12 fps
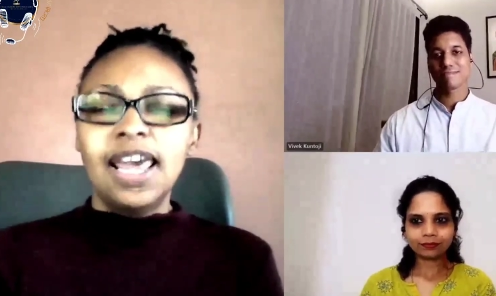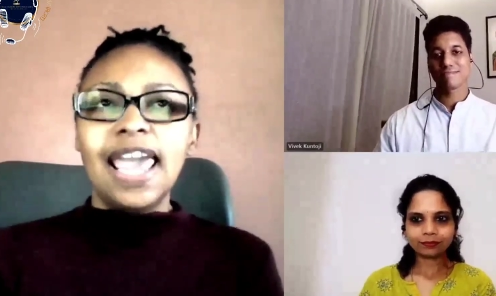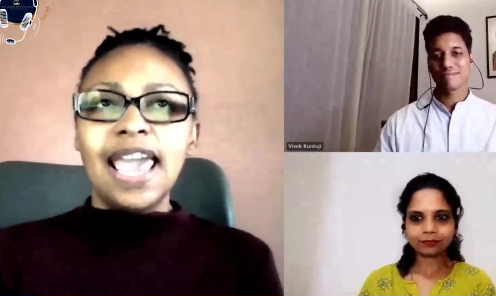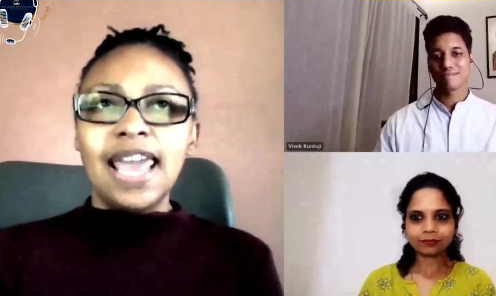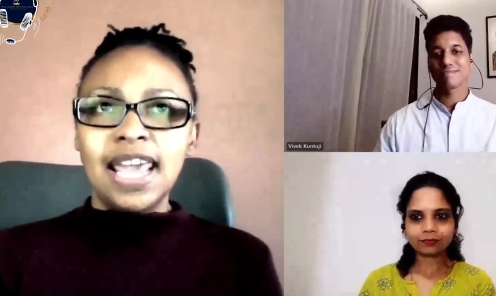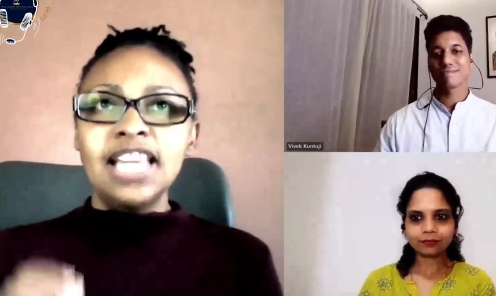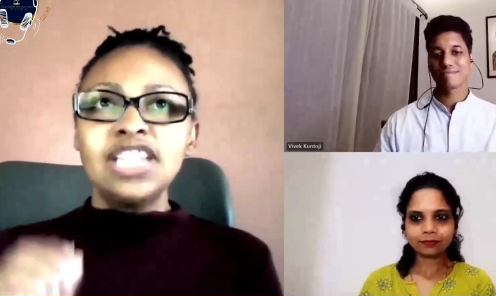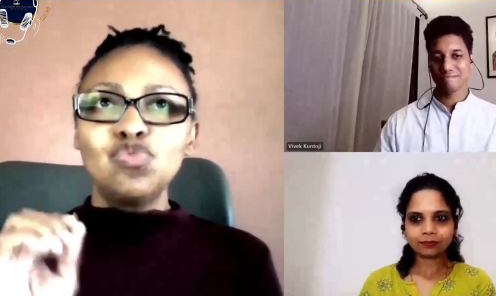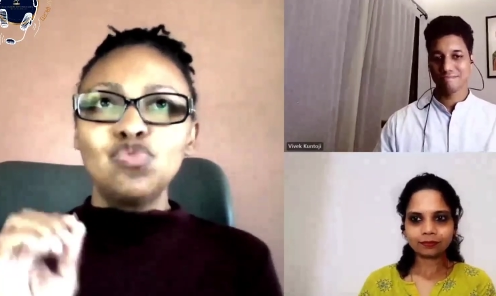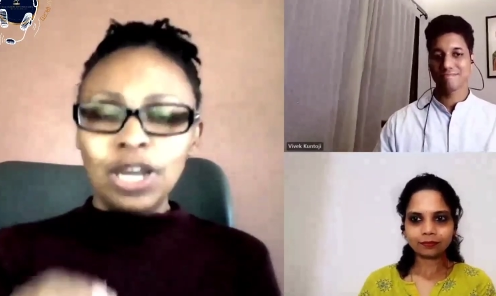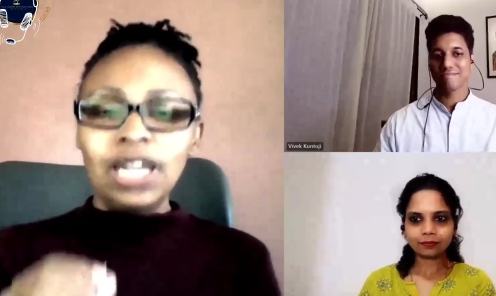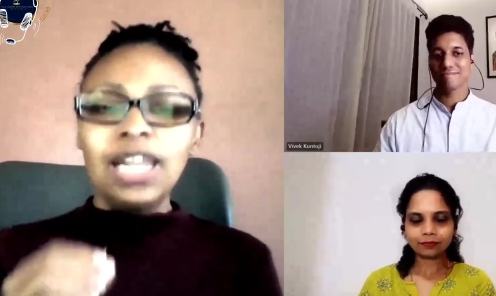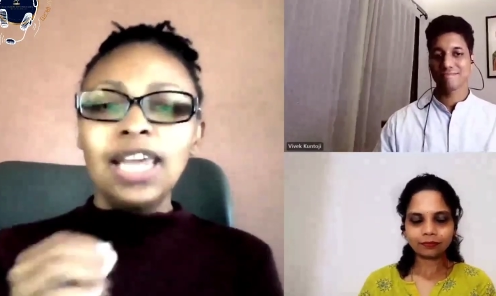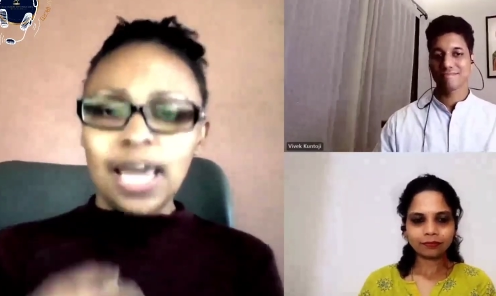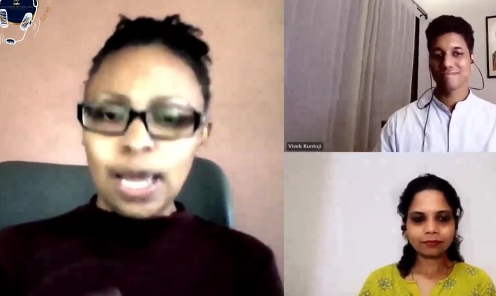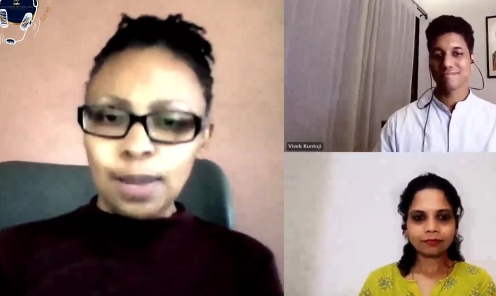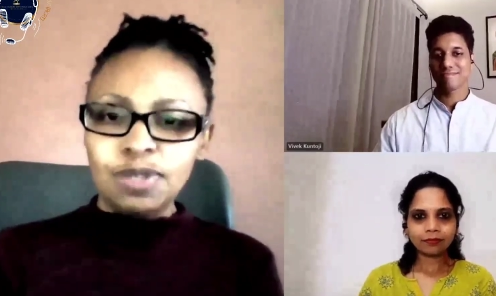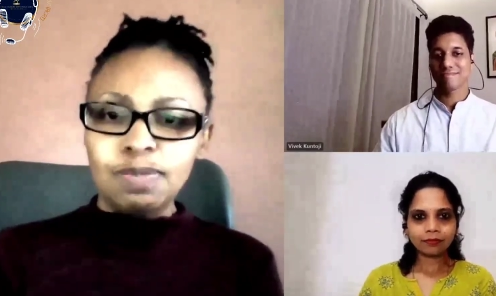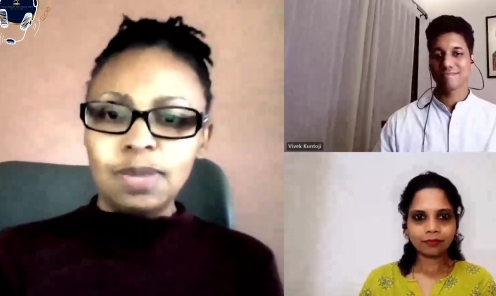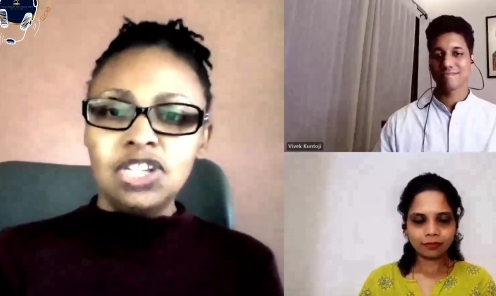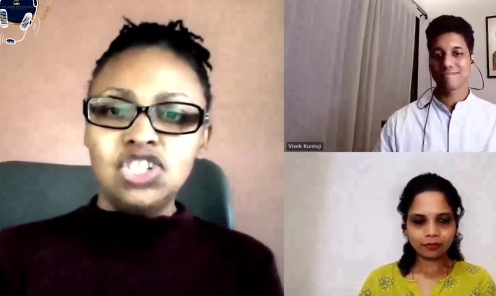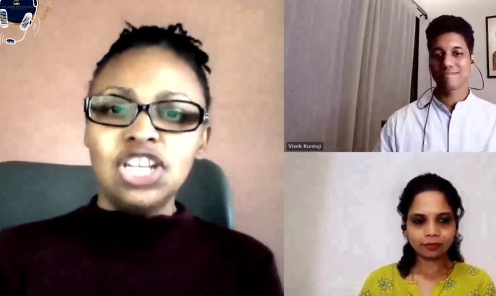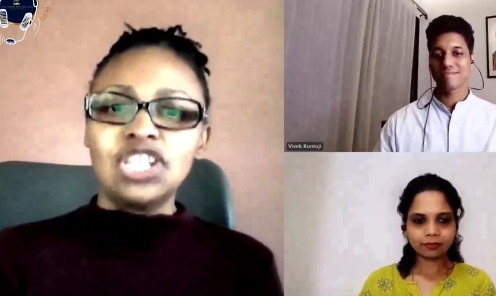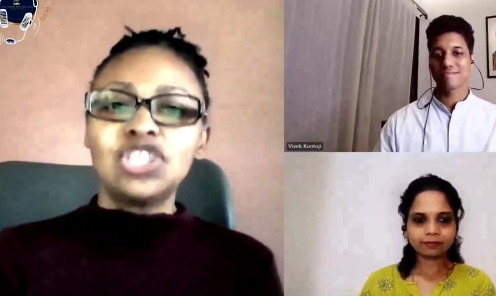Speaker 1: and it really helps me
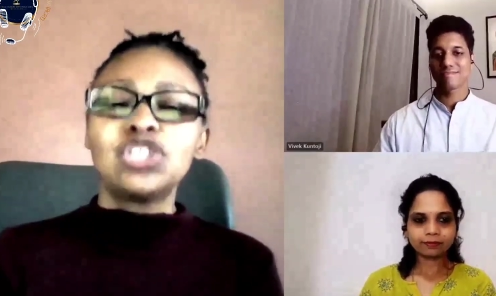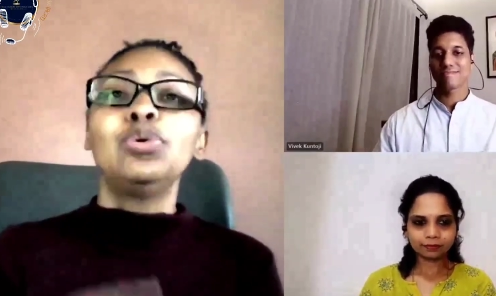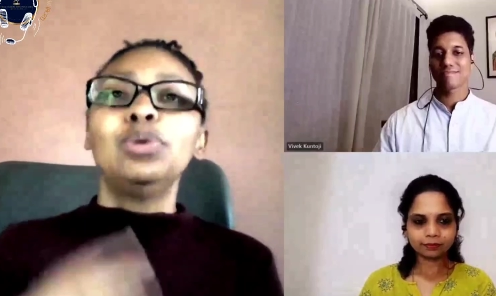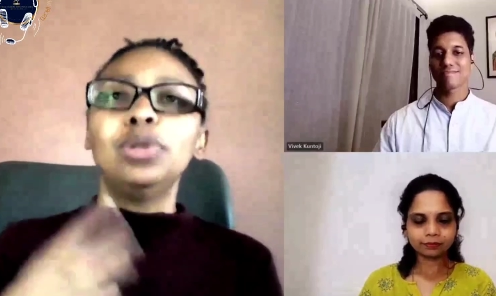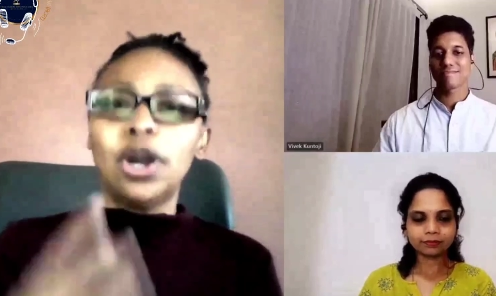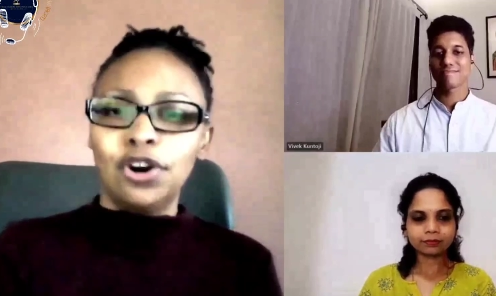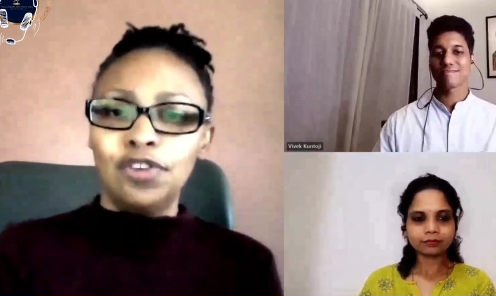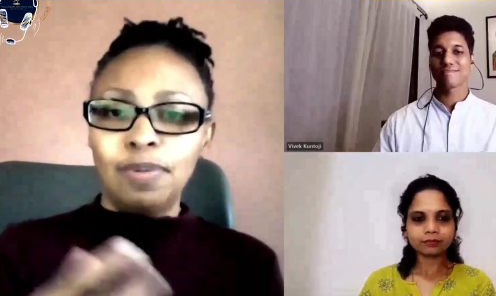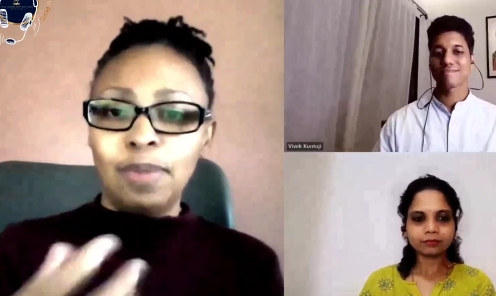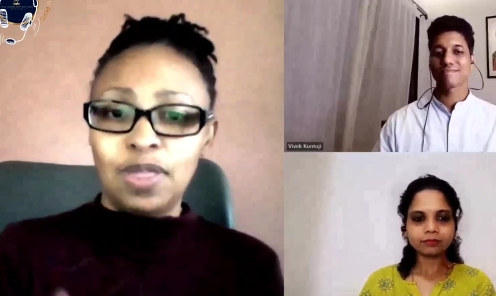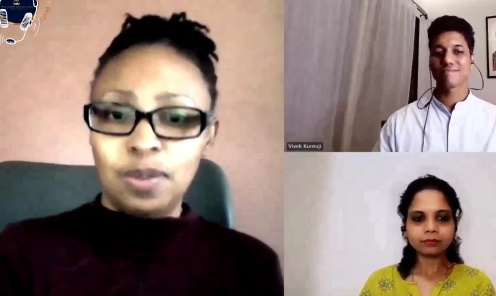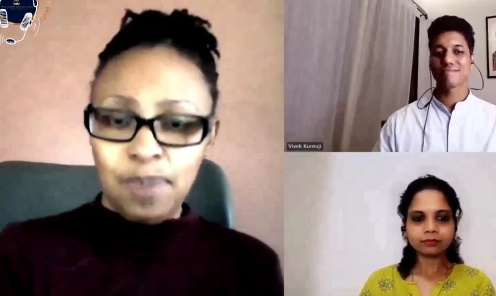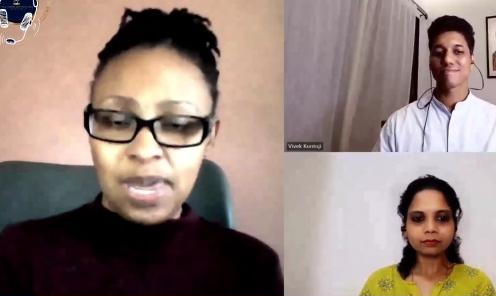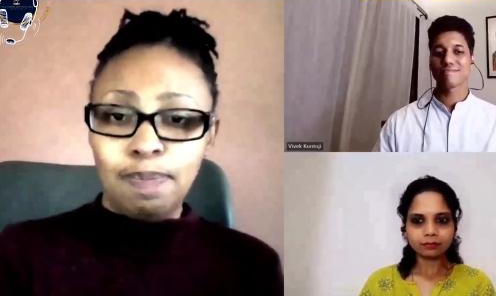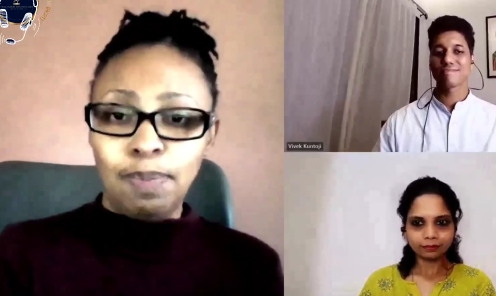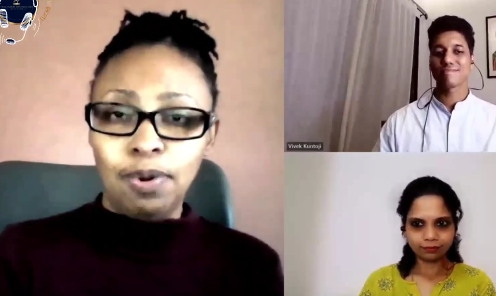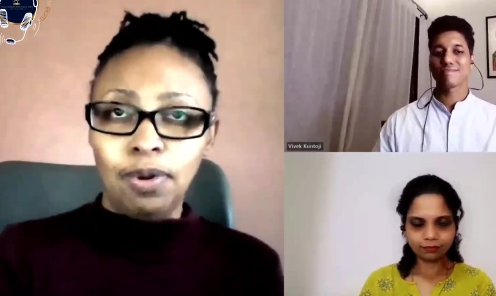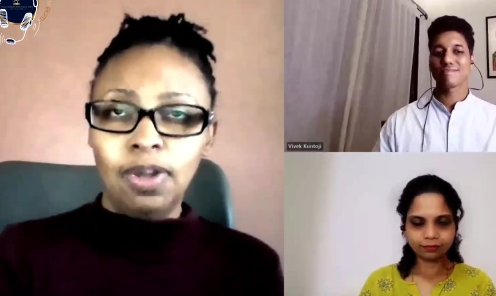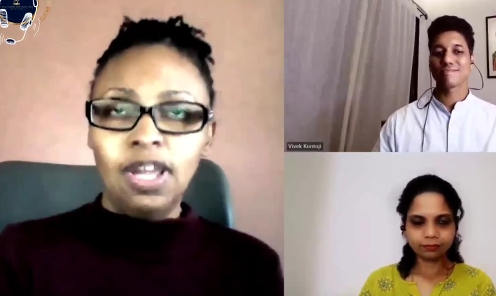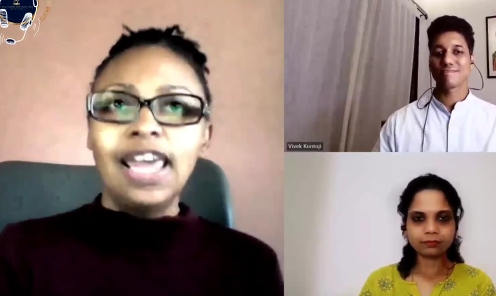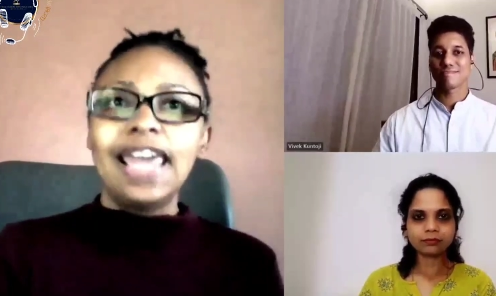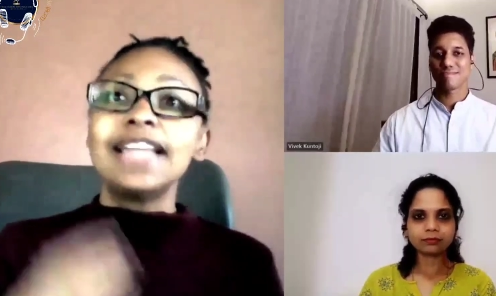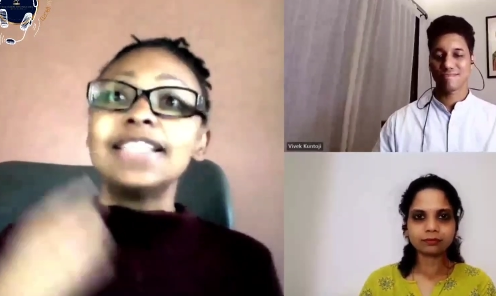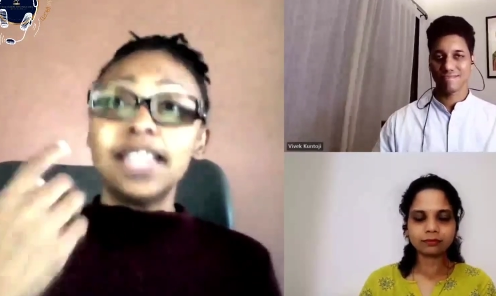just to learn from other people
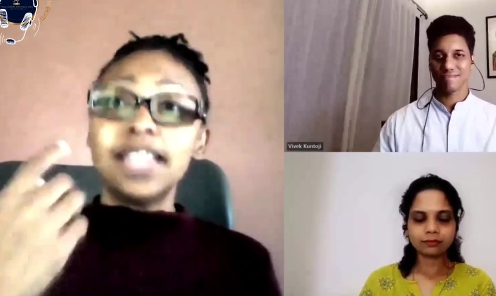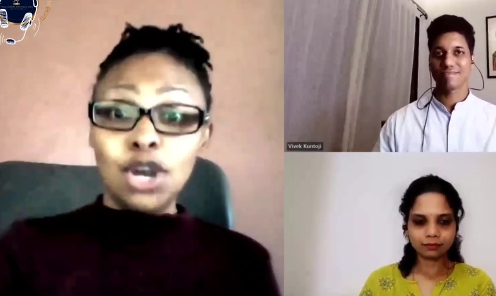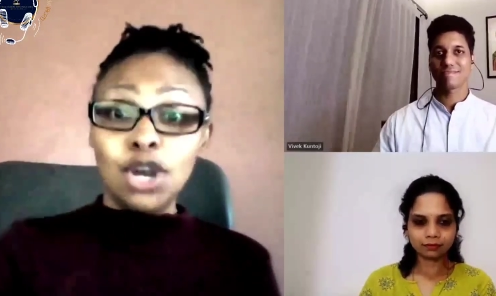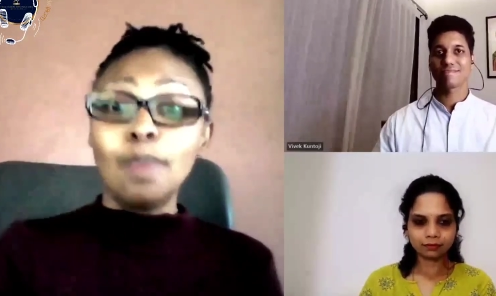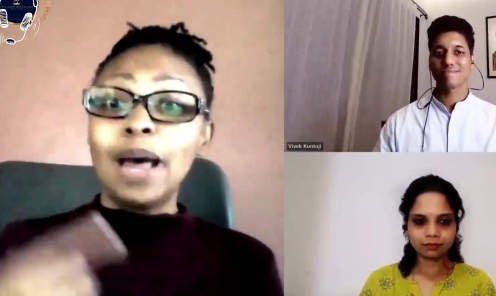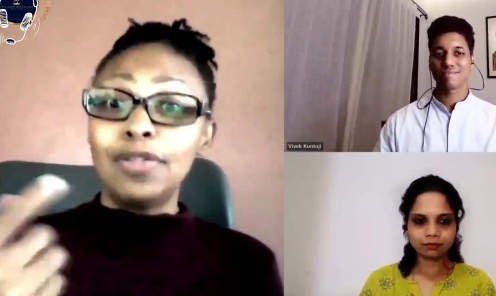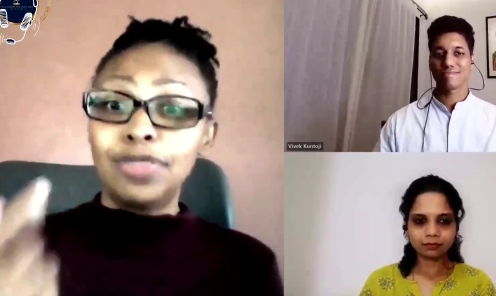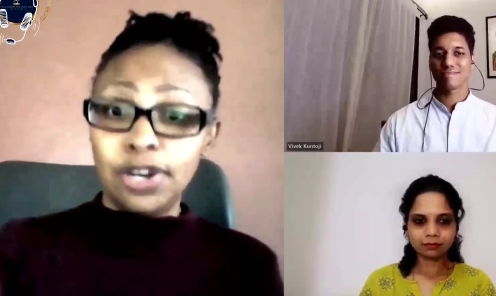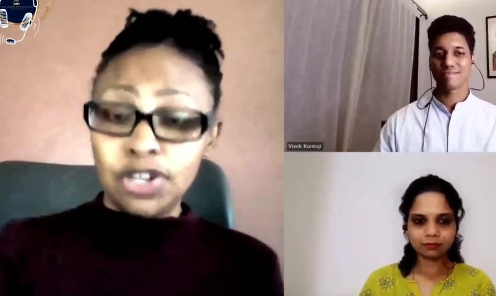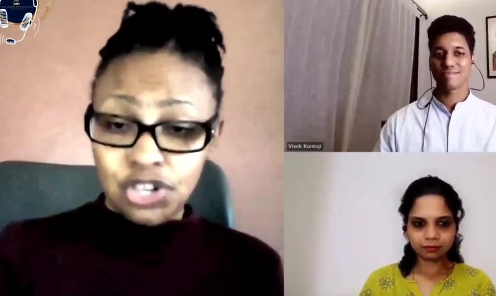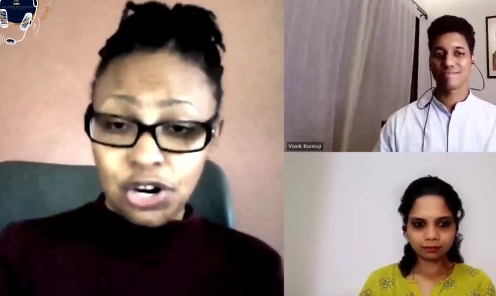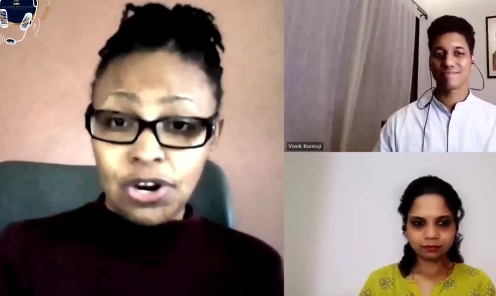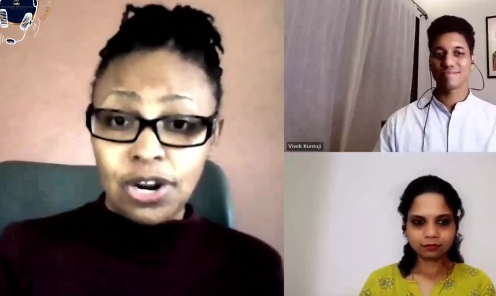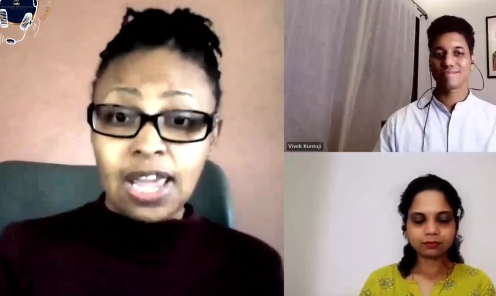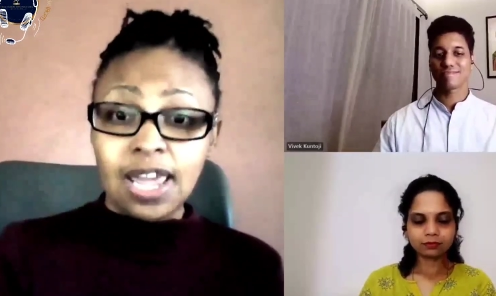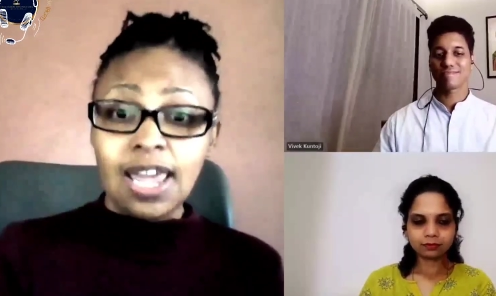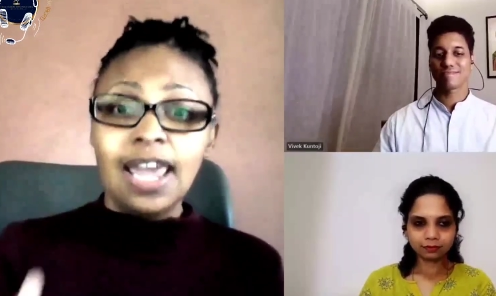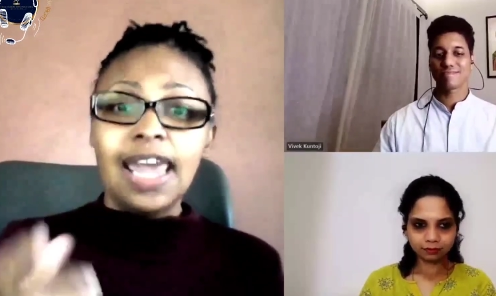and to hear about their journey